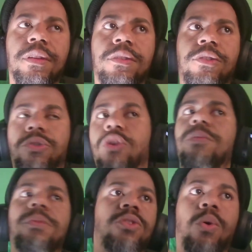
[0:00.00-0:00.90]
The
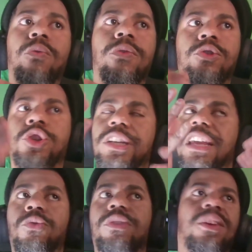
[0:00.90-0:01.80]
tournament's over, so she
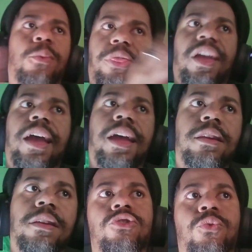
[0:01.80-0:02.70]
can't do anything with that.
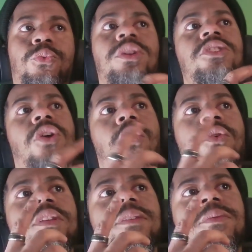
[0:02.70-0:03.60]
So really the
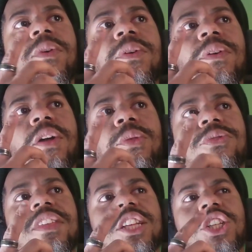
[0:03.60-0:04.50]
only other
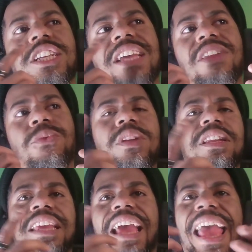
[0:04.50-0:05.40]
thing that she kind of
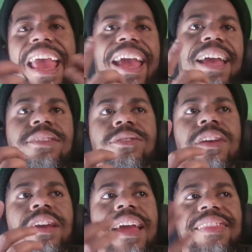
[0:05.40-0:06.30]
really has
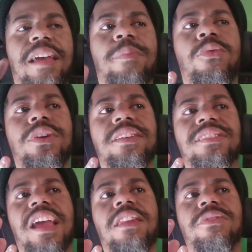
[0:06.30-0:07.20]
at that point is
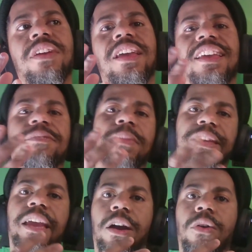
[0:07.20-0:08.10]
kind of, it's
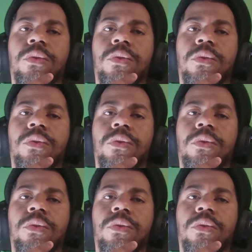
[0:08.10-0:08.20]
Miguel.